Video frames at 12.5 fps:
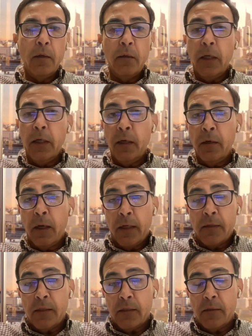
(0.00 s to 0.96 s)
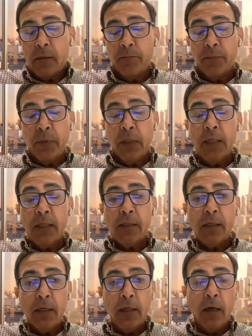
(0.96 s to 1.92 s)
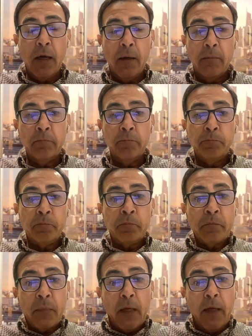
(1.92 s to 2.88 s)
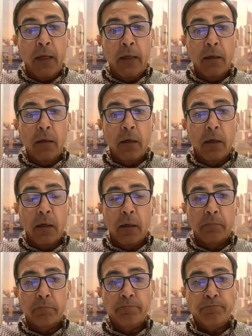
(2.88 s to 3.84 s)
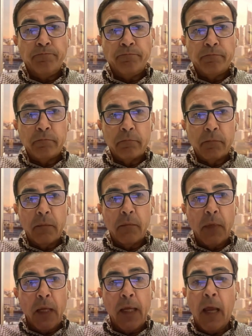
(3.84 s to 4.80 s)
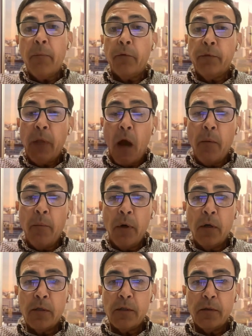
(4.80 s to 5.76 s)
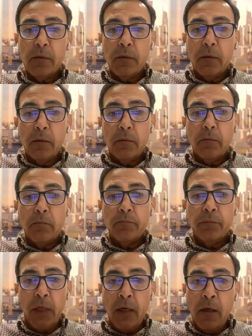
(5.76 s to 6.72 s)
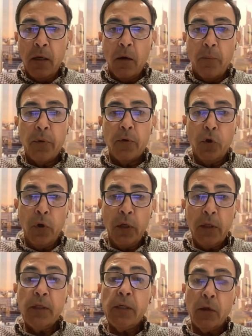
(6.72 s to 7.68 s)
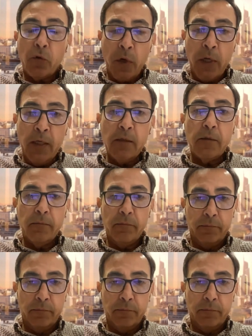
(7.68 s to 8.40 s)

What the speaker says: as this is a uh, a game of numbers, the opportunities increase.